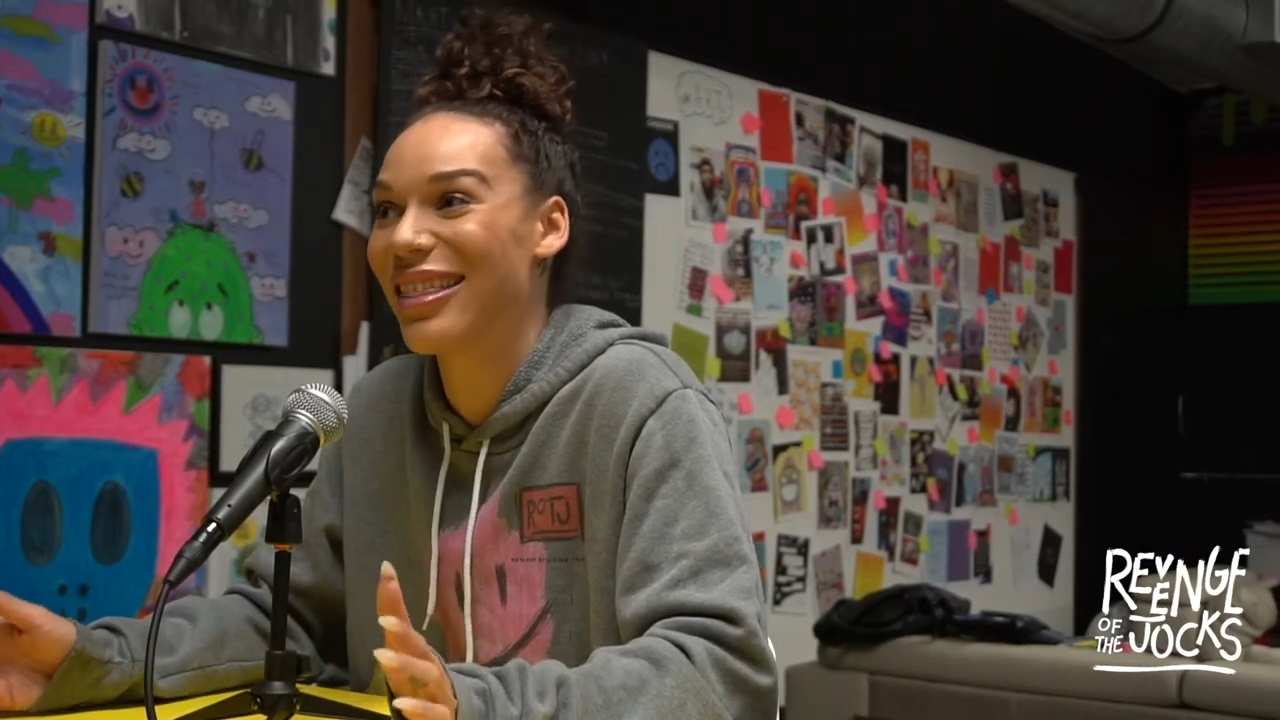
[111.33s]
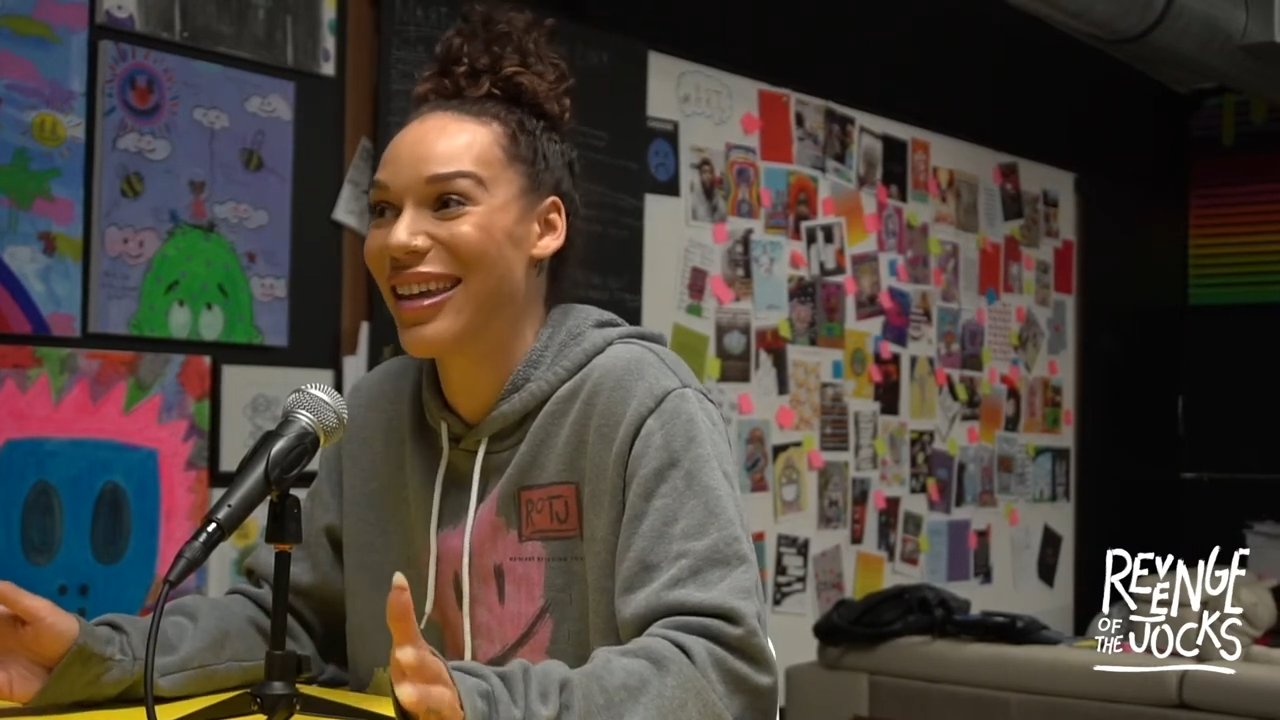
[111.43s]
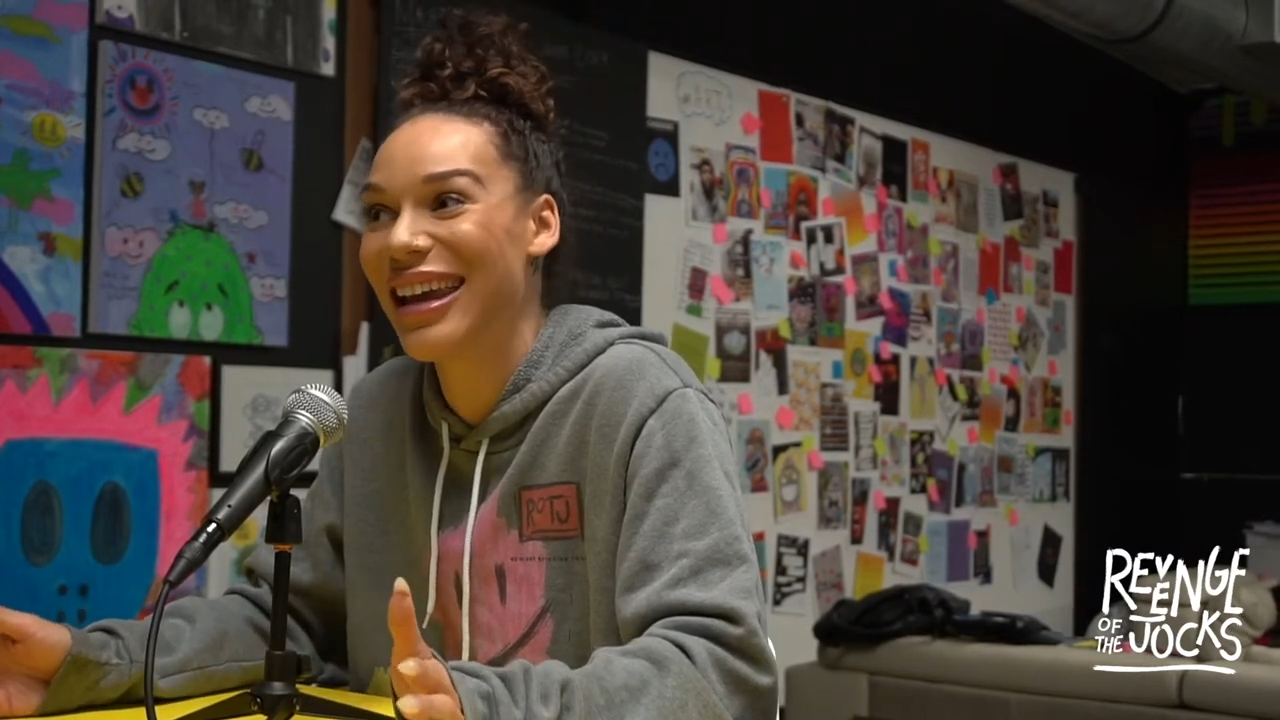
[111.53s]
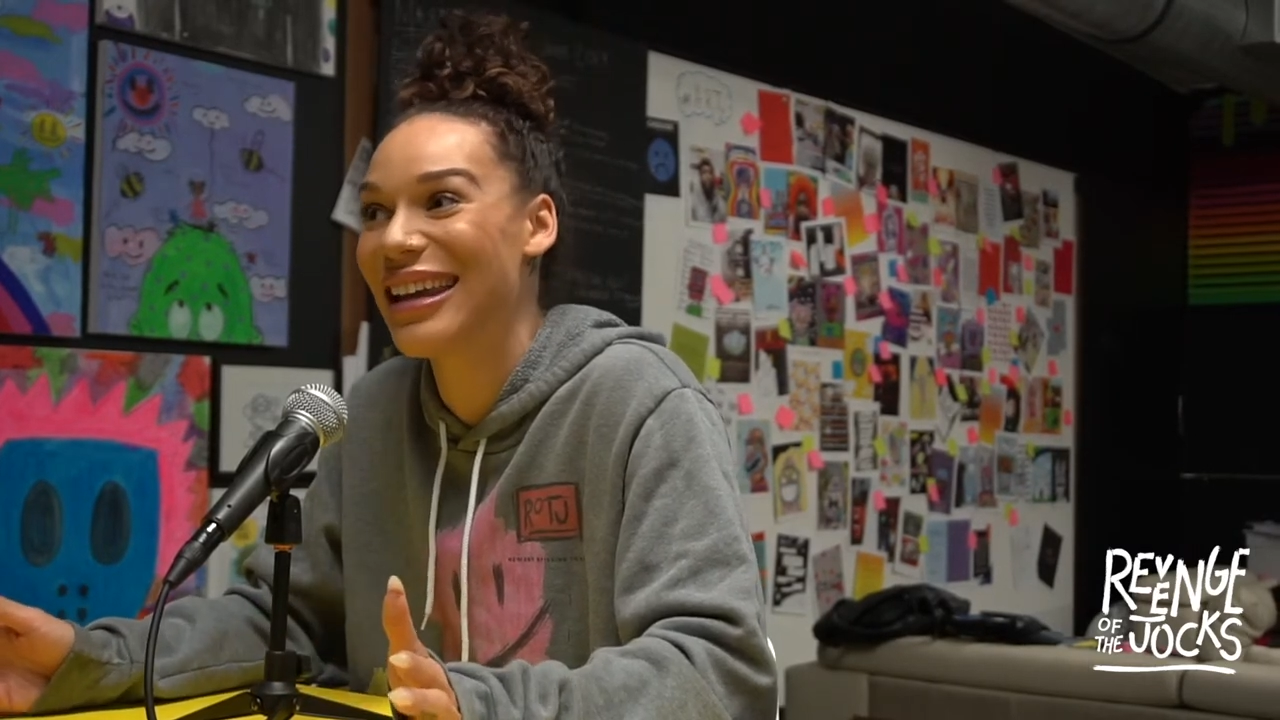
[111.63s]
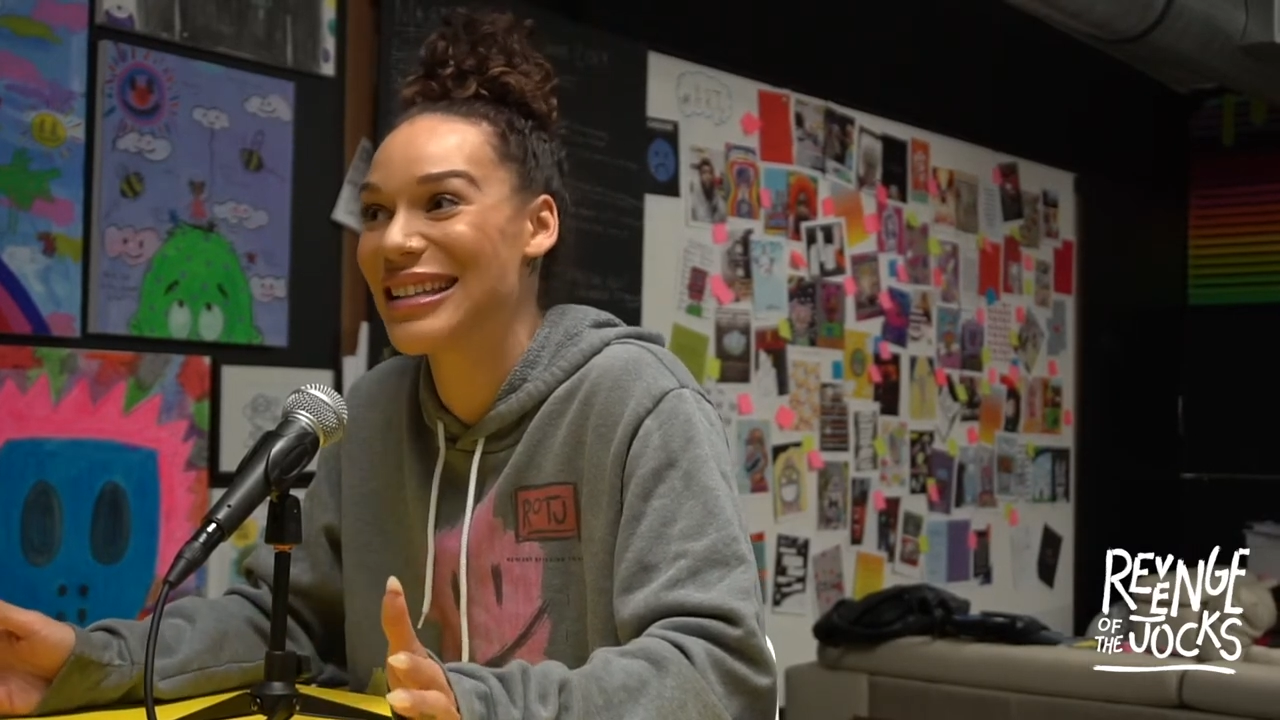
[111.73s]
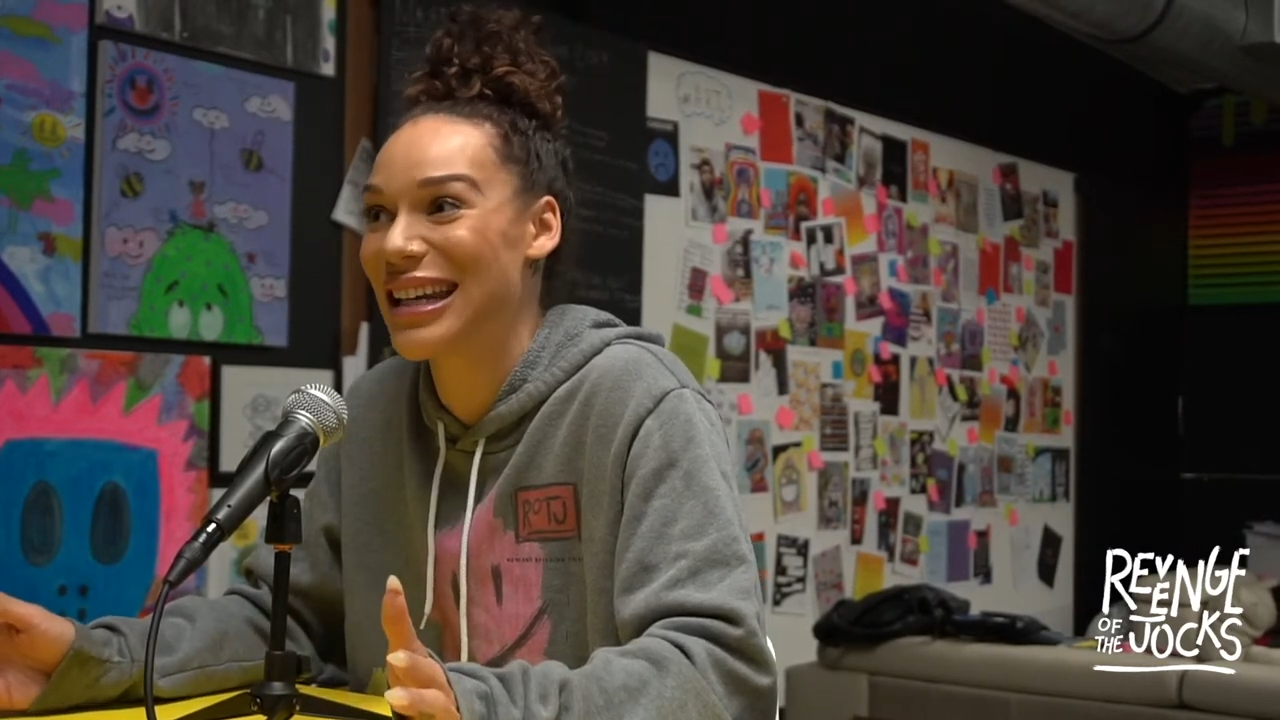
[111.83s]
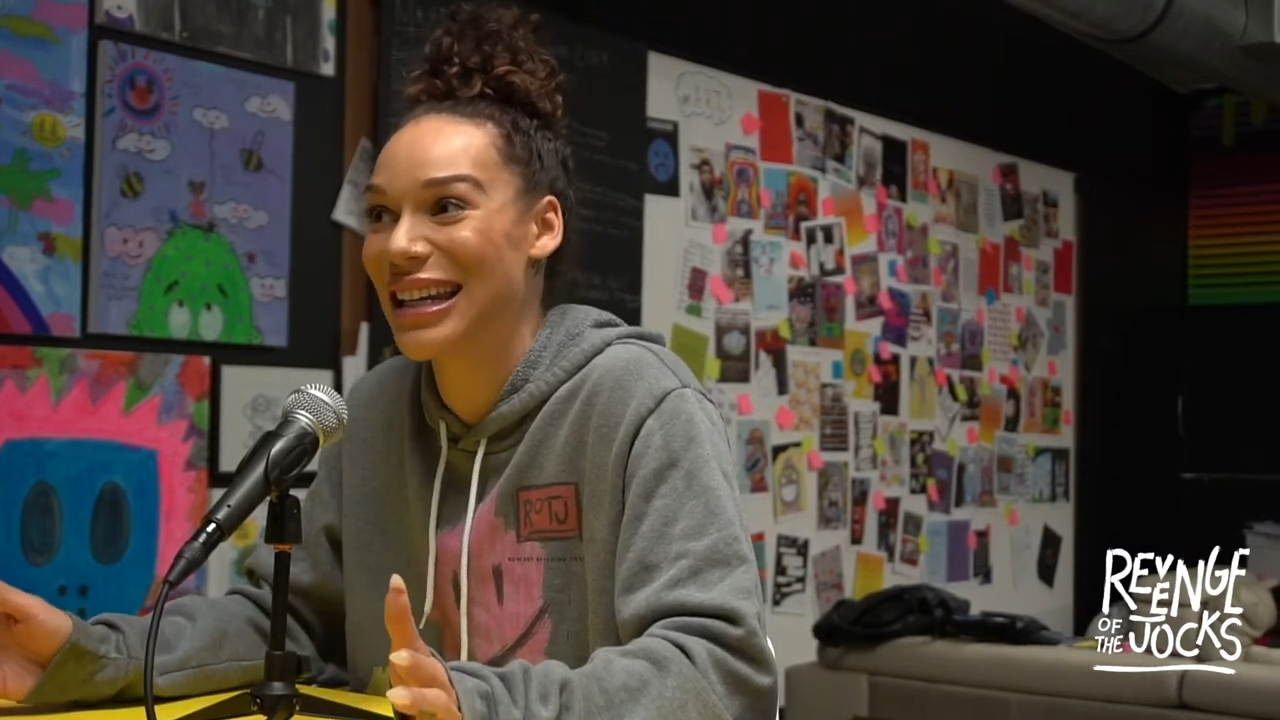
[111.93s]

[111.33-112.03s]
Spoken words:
of things